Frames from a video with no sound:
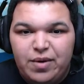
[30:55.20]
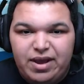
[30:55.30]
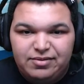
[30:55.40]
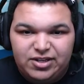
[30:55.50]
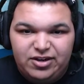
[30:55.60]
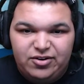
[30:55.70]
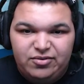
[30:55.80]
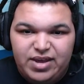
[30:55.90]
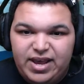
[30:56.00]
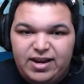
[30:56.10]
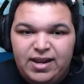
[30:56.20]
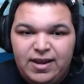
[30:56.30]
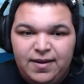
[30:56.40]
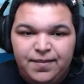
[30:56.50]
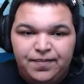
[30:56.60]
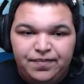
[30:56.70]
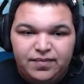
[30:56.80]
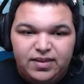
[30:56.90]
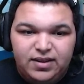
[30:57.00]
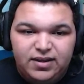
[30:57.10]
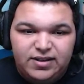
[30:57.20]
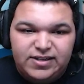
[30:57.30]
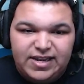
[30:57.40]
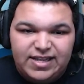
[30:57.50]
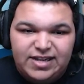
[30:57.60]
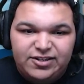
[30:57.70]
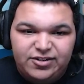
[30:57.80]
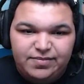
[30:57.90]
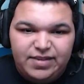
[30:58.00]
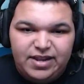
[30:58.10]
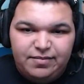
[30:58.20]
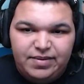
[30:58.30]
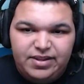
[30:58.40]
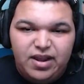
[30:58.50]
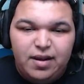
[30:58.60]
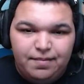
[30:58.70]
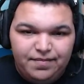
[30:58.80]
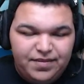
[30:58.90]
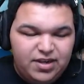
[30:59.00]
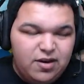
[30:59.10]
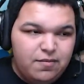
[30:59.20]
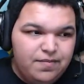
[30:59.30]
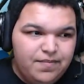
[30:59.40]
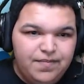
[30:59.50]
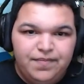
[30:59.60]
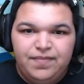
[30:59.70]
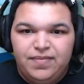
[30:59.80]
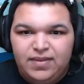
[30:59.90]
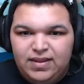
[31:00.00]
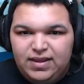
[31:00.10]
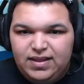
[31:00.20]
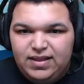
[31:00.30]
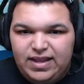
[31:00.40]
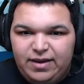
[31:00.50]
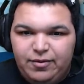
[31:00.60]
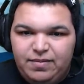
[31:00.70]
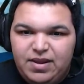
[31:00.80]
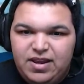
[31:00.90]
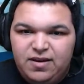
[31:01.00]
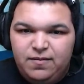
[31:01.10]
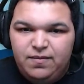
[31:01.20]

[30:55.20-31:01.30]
way I was gonna do that. Cause like that'd be dumb, you know? Like we'd be